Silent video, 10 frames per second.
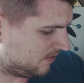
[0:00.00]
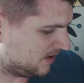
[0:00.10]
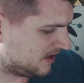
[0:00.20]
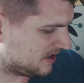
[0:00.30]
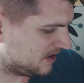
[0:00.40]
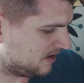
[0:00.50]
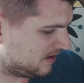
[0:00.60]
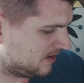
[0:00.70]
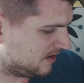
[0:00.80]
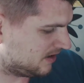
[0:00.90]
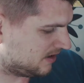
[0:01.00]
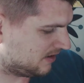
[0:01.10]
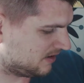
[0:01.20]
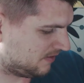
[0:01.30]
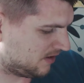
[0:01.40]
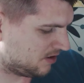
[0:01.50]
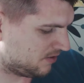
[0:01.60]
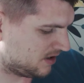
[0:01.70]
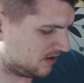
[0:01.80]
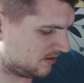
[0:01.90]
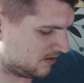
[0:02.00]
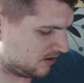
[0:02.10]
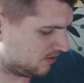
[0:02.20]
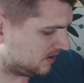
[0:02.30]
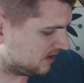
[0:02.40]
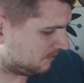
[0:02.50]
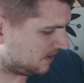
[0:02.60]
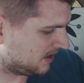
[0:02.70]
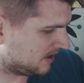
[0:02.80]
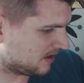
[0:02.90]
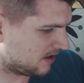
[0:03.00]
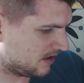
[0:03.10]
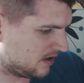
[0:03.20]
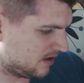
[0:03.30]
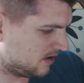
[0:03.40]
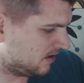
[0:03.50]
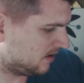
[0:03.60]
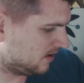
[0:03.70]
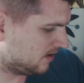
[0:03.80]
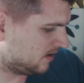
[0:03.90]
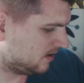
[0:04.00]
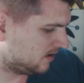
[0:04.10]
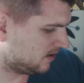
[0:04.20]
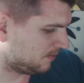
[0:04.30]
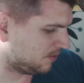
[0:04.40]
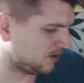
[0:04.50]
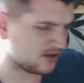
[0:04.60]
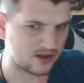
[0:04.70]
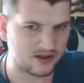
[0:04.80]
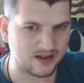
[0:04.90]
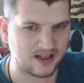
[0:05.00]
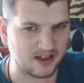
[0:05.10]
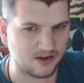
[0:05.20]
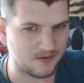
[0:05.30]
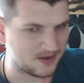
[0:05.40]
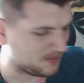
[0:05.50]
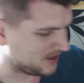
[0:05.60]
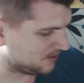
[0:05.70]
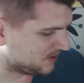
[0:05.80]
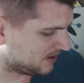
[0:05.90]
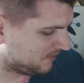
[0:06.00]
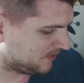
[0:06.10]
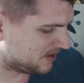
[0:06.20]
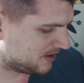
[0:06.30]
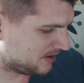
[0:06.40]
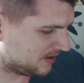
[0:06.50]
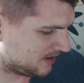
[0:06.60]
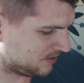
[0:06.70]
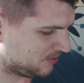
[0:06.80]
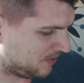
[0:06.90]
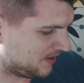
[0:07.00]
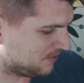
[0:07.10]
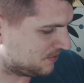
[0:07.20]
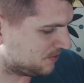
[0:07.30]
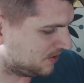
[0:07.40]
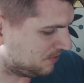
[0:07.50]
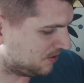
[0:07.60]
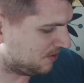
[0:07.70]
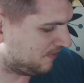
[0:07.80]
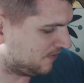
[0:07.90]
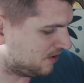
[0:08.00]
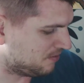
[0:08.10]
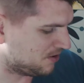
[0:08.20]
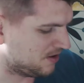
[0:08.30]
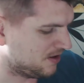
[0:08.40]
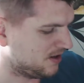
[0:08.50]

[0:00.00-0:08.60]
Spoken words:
desert as if they're going to meet the person, like they're going to meet the Wizard of Oz. I don't know whether that was what they were going for, but